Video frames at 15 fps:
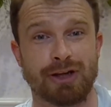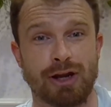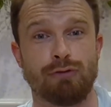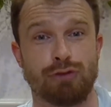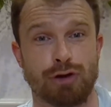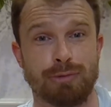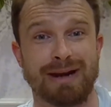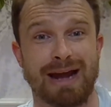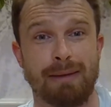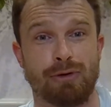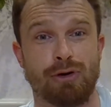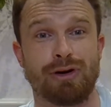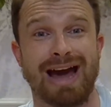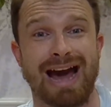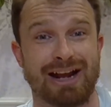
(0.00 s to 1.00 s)
You know, Ruben
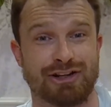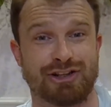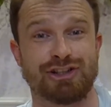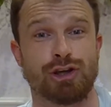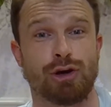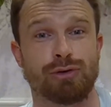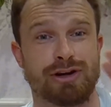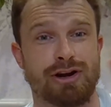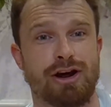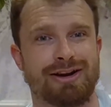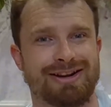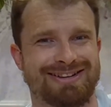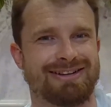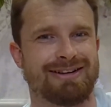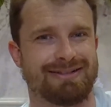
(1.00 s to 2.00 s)
Amorim actually told
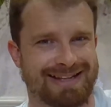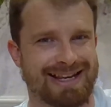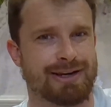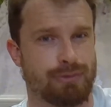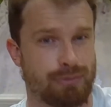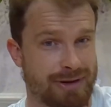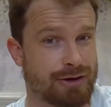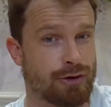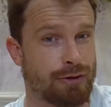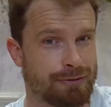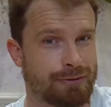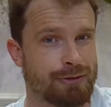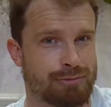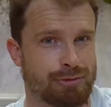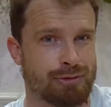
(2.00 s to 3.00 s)
Onana, take a week off
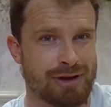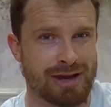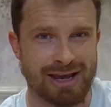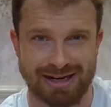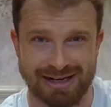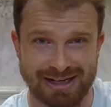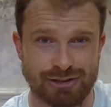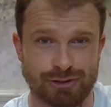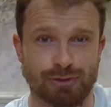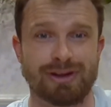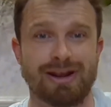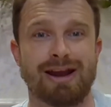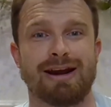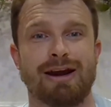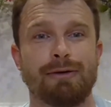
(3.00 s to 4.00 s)
football. You need to sort
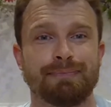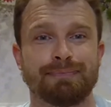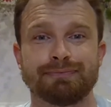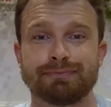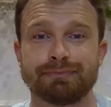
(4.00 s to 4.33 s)
your head out.